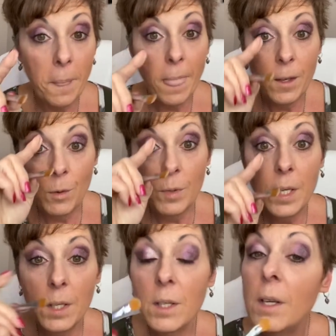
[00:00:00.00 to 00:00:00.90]
you
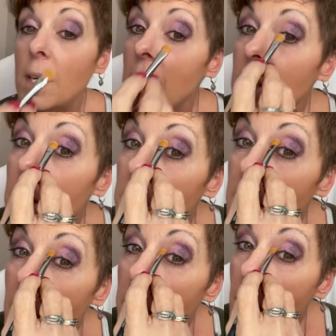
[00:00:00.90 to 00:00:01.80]
need some of
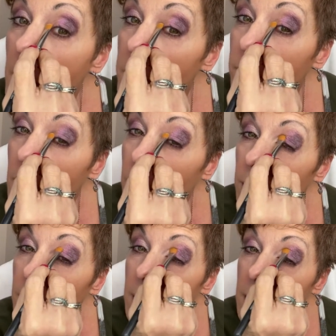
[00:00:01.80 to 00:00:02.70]
that pop of
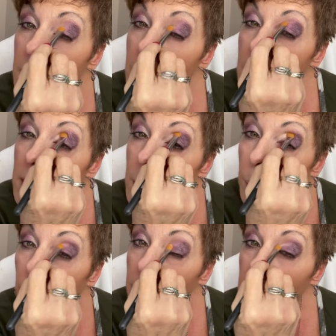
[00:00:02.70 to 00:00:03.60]
color to
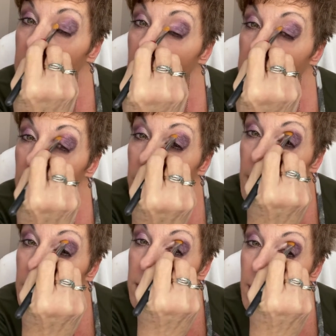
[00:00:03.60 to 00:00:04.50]
brighten it up on that
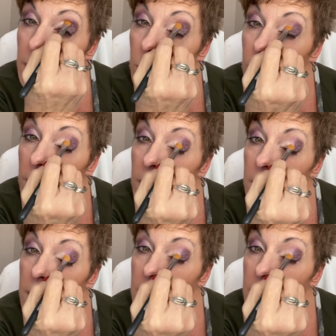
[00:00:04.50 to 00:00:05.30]
inside corner.